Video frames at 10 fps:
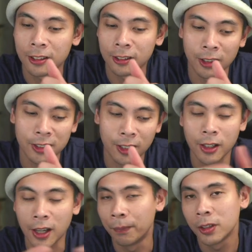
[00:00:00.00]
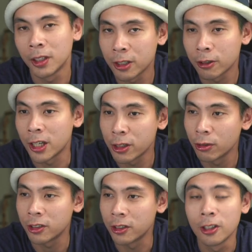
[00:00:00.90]
So I was like, okay, let's try
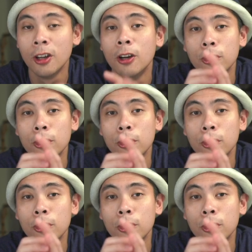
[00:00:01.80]
switches.